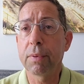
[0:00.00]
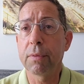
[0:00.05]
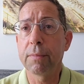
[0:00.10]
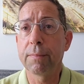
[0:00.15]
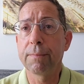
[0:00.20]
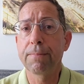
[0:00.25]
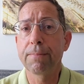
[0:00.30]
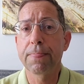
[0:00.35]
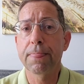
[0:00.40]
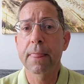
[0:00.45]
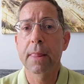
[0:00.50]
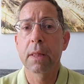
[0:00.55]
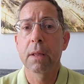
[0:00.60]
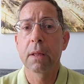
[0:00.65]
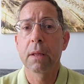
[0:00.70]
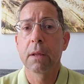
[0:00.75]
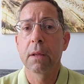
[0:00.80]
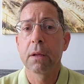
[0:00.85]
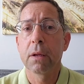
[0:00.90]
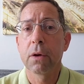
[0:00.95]
people,
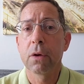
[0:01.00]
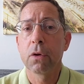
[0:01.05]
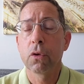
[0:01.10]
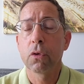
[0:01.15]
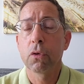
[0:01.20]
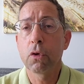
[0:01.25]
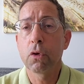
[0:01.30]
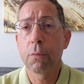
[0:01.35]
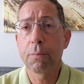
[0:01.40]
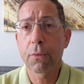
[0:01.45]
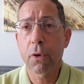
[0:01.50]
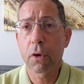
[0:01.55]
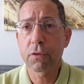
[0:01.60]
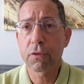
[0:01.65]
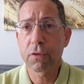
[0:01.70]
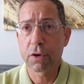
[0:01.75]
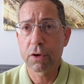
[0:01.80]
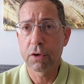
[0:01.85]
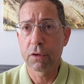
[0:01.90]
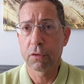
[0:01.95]
2
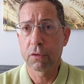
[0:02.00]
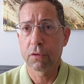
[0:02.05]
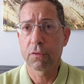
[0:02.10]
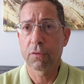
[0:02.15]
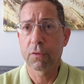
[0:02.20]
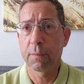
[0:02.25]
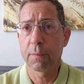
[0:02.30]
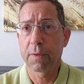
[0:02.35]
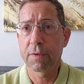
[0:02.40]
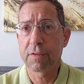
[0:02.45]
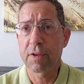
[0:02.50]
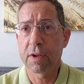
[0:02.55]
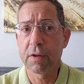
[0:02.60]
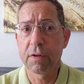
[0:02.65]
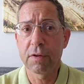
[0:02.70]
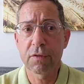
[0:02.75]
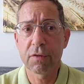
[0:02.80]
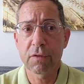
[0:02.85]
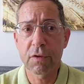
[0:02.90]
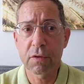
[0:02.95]
prosecutors from the
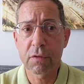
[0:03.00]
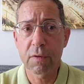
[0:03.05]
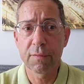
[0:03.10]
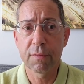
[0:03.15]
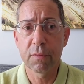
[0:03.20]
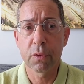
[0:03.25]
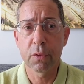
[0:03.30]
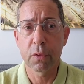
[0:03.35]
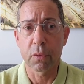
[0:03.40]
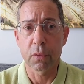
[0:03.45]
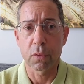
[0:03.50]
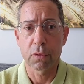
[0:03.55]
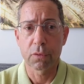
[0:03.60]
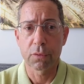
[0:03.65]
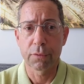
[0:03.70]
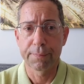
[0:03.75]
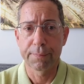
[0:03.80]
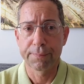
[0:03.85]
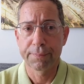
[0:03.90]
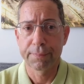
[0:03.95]
Southern District of New
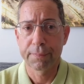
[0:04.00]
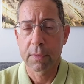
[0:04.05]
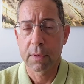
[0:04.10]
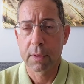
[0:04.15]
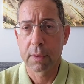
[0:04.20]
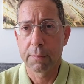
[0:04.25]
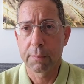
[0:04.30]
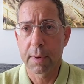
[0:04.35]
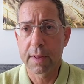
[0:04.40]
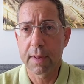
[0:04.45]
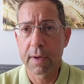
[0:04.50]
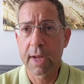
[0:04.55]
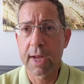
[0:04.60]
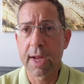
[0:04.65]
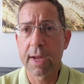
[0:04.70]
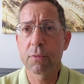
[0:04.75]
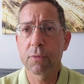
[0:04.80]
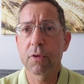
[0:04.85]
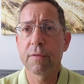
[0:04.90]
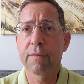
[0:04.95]
York, by the
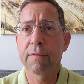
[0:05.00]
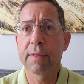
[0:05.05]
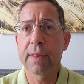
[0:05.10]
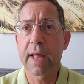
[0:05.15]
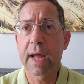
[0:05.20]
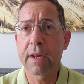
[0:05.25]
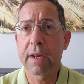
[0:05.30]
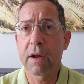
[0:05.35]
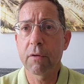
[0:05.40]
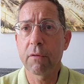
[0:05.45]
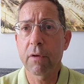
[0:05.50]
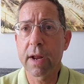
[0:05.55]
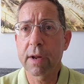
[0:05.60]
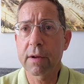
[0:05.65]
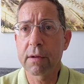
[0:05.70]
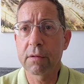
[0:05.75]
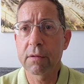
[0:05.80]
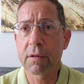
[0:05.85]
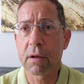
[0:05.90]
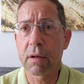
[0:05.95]
names of Daniel
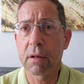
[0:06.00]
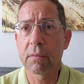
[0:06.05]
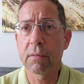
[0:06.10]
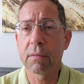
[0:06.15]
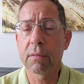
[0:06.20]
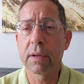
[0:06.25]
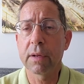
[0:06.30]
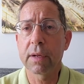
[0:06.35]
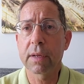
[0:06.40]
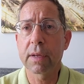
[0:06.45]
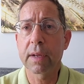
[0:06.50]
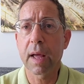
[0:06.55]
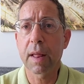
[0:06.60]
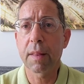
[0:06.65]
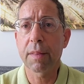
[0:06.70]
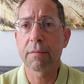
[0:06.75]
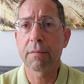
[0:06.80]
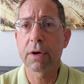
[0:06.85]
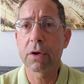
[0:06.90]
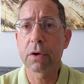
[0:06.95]
Reichenthal and
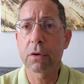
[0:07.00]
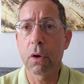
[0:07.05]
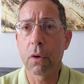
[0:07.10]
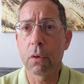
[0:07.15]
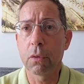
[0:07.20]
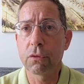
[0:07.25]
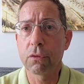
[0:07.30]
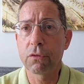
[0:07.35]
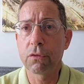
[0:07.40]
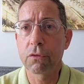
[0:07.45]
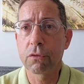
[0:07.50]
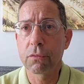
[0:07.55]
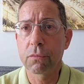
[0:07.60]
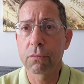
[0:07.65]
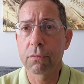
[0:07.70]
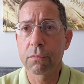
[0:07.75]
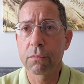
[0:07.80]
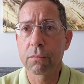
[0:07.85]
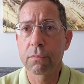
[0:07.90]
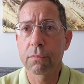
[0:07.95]
Catherine Ghosh,